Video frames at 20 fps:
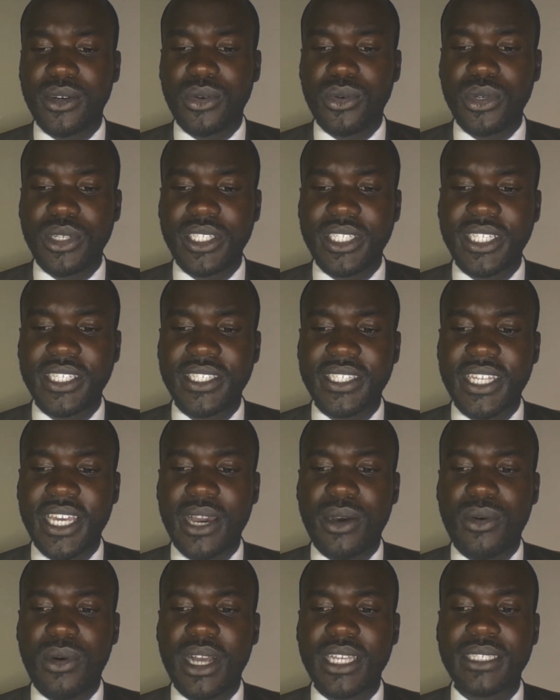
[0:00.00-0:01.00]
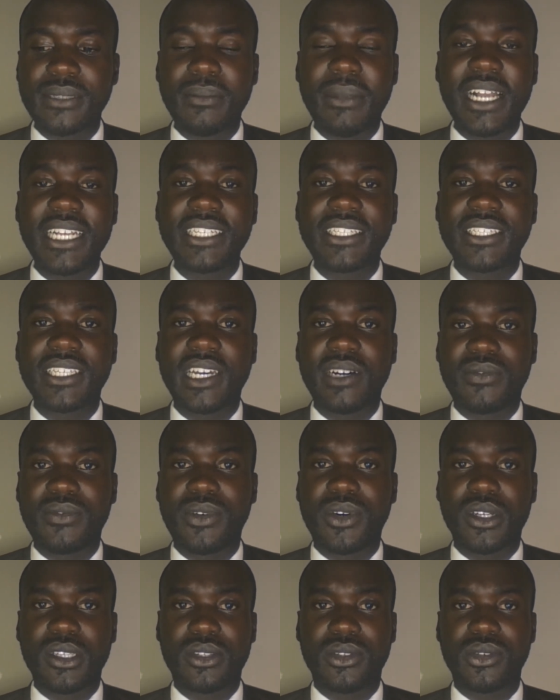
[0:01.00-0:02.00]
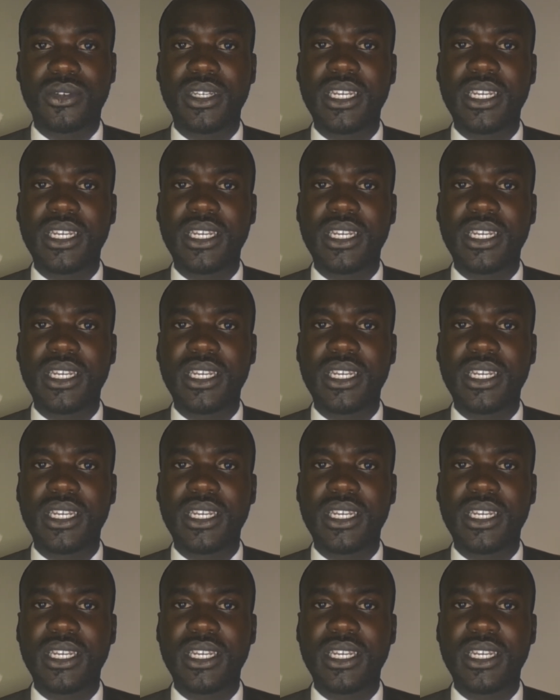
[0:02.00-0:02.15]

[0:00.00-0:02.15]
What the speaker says: which is there was malice aforethought.